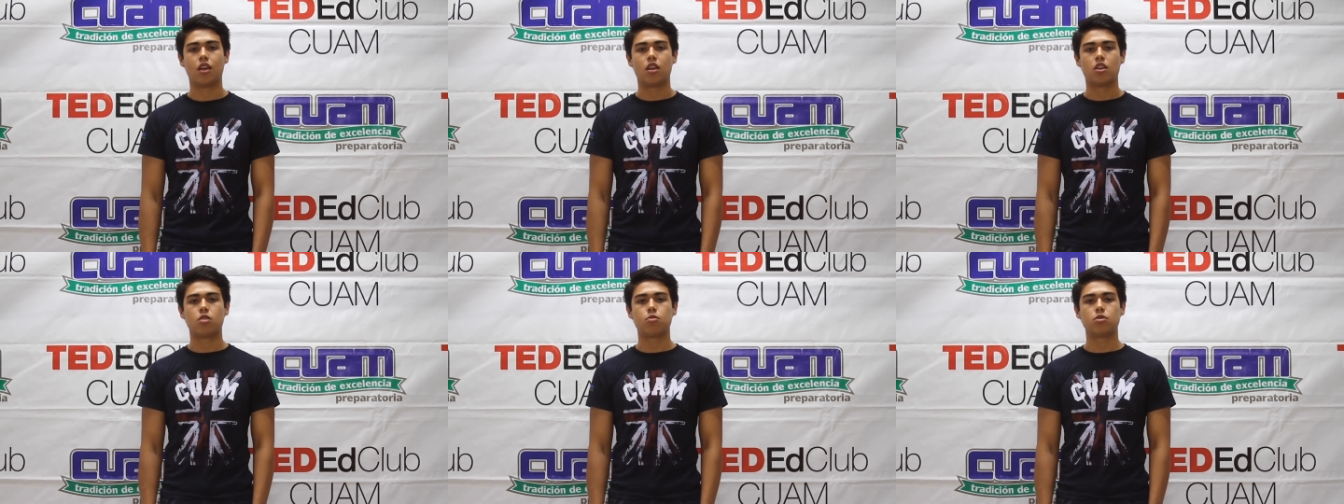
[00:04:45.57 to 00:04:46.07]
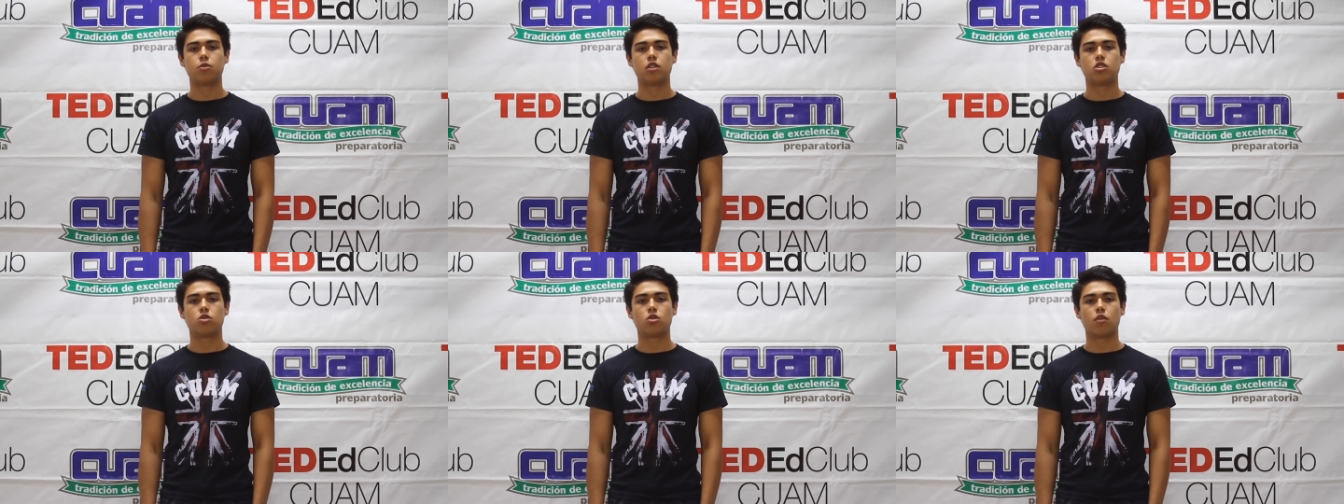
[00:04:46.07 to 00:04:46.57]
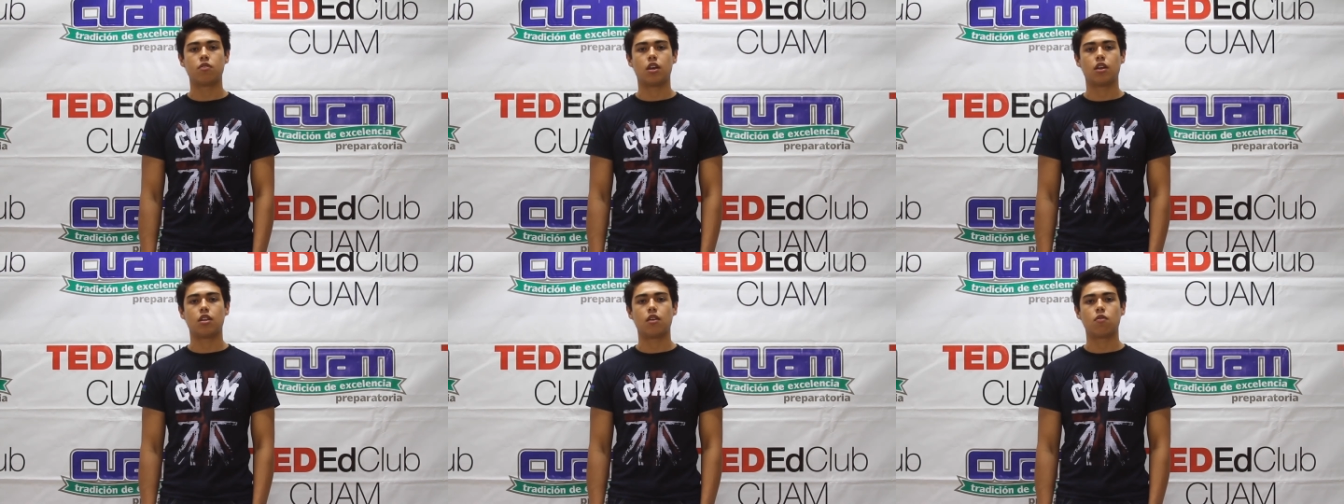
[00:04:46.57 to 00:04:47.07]
You must be sure
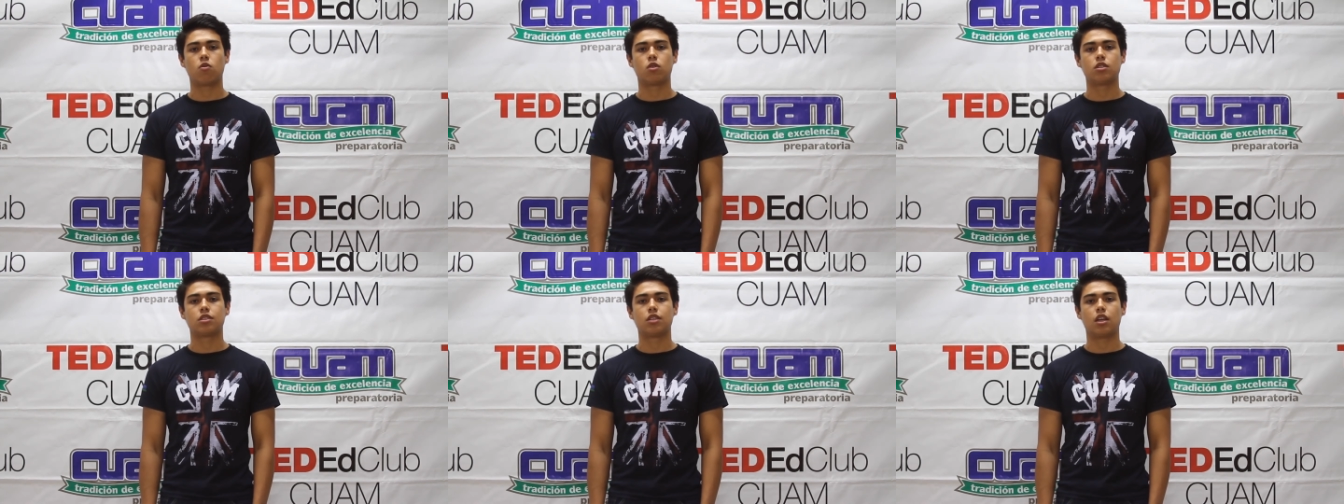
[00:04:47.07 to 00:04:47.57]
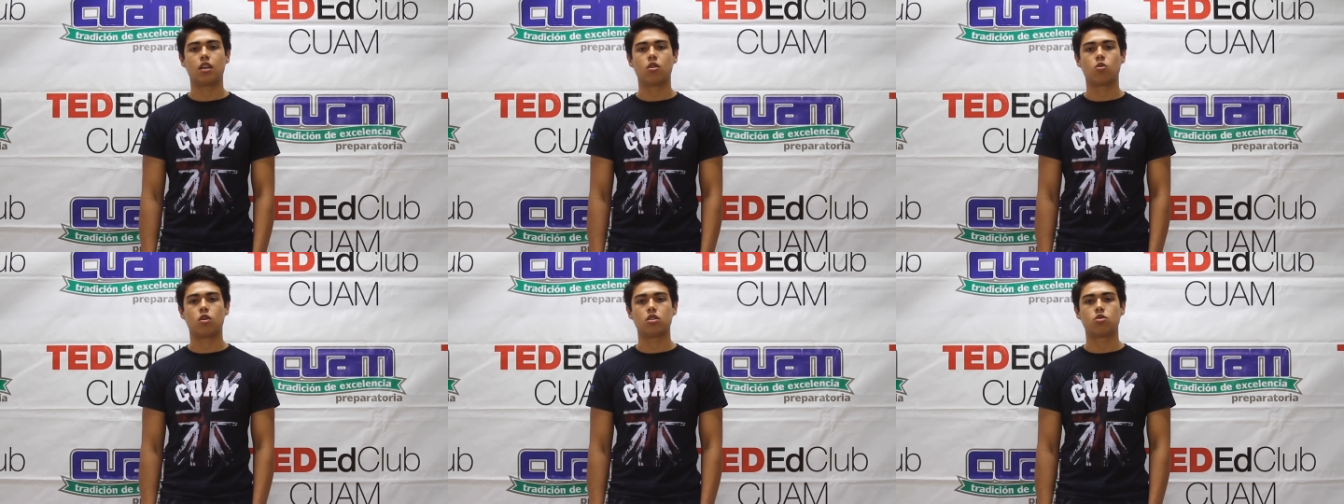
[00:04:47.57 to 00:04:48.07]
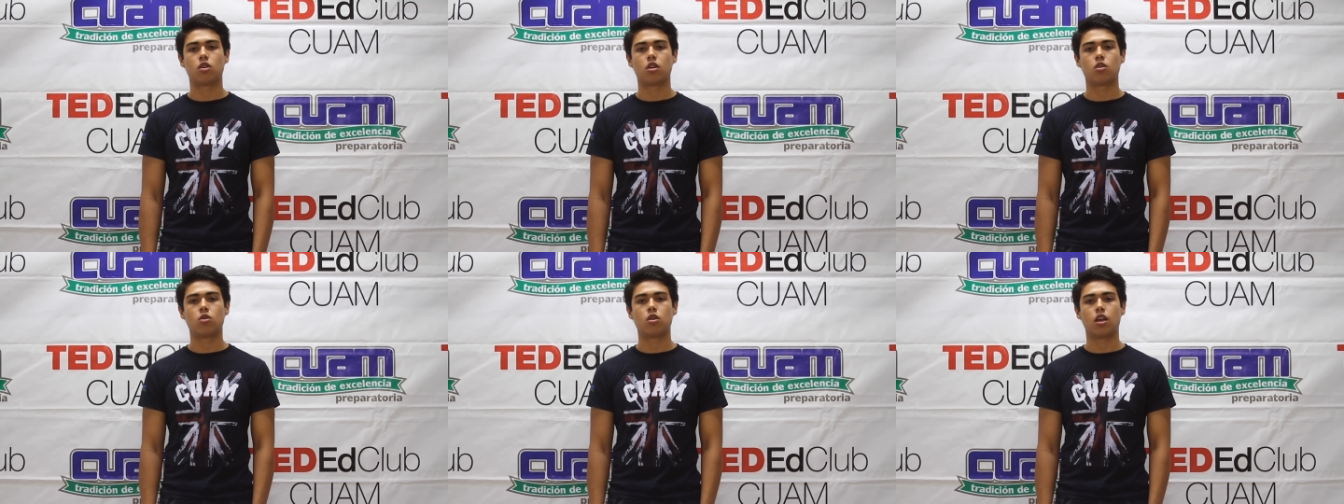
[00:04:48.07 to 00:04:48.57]
objective when deciding what you
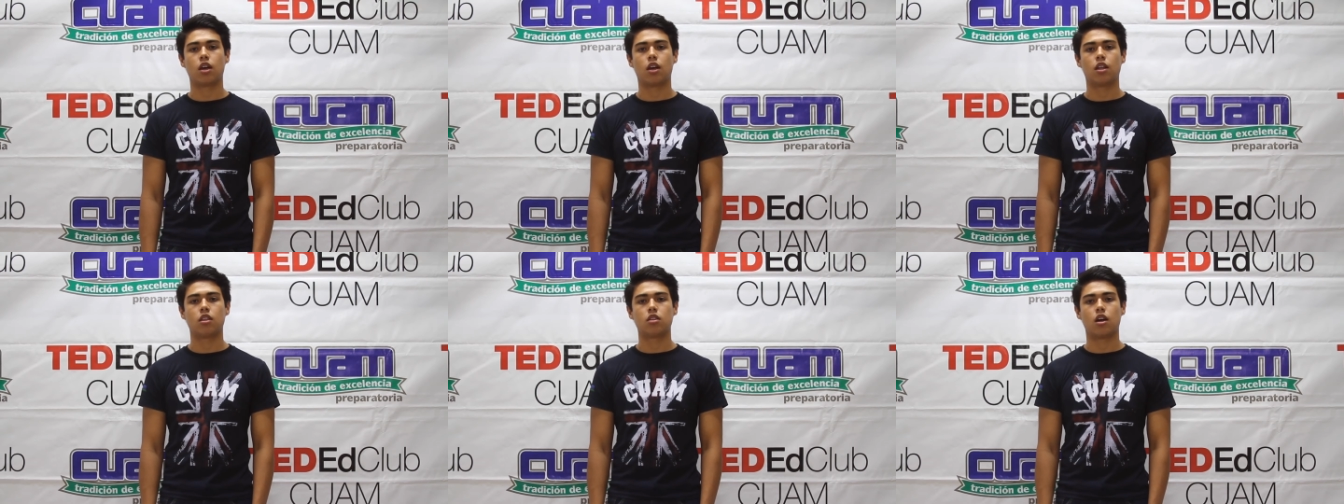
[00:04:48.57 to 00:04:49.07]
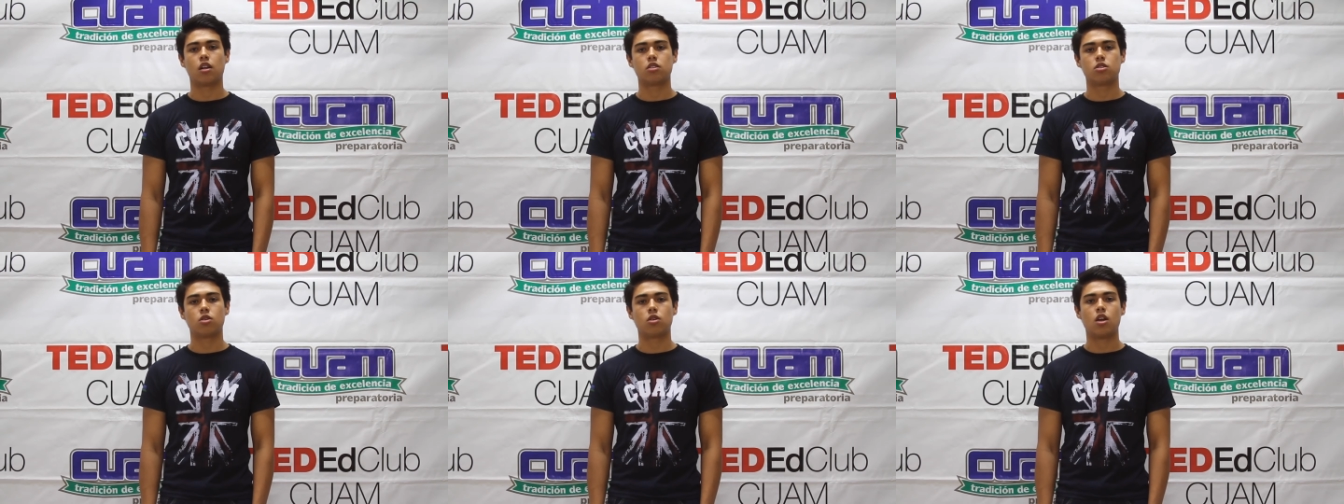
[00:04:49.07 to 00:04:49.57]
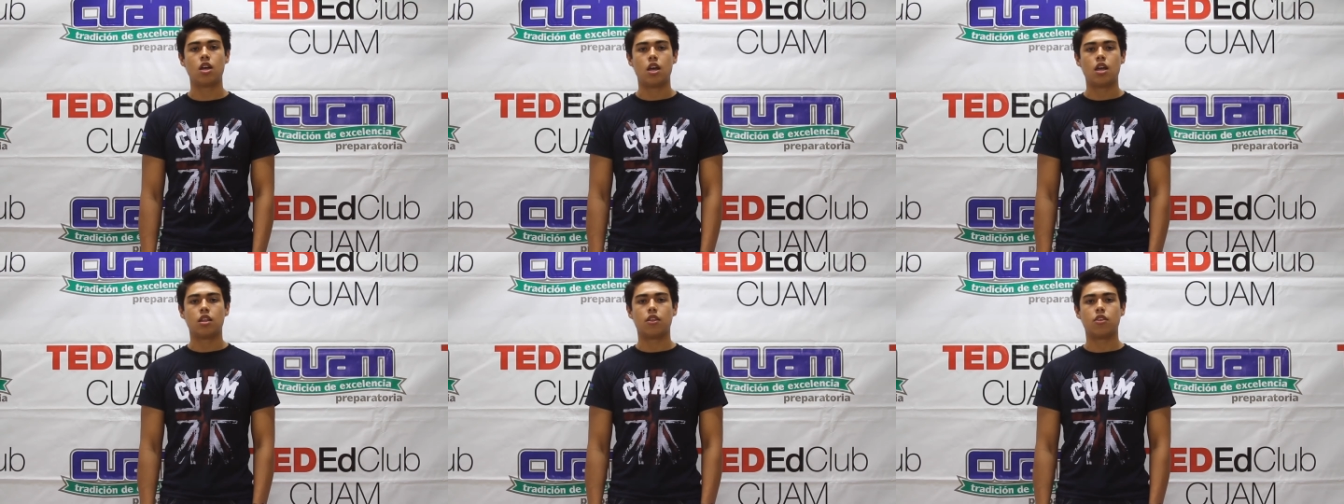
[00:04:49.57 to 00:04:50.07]
are good and also
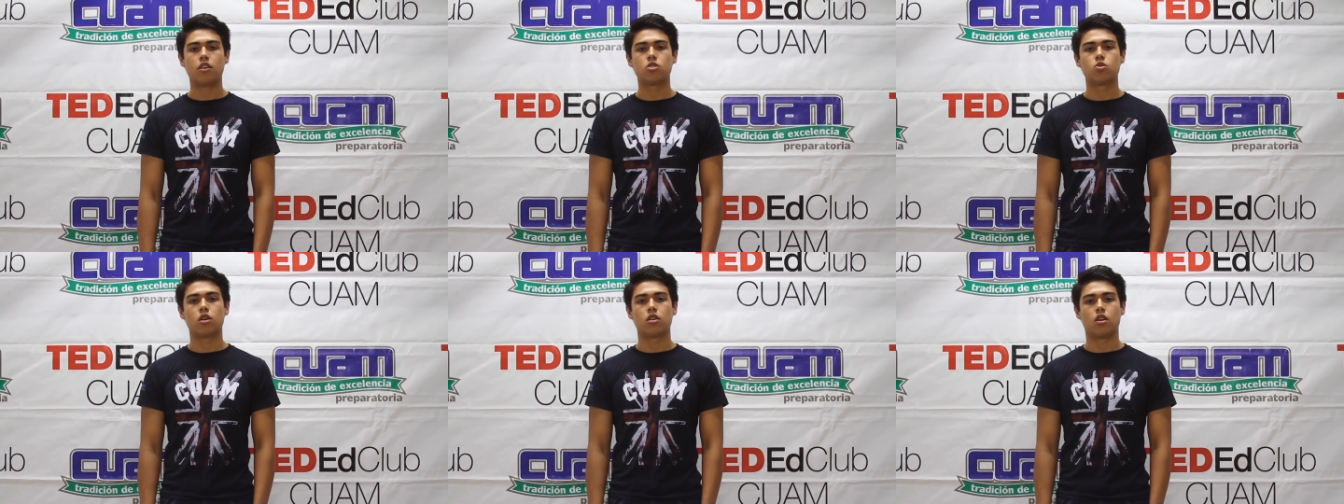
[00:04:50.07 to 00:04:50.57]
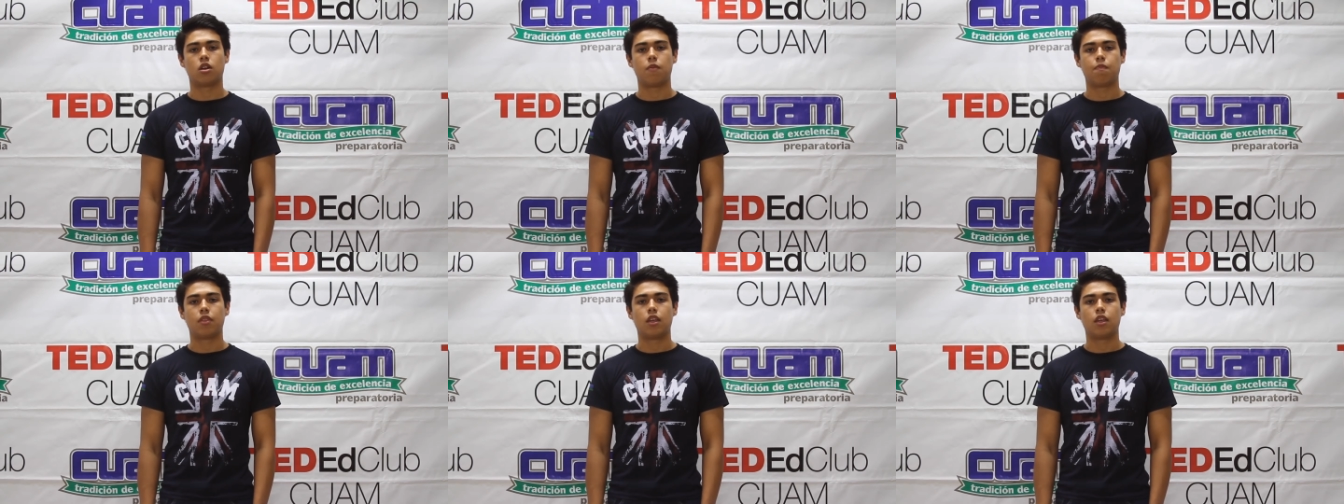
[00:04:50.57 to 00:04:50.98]
the things you are not.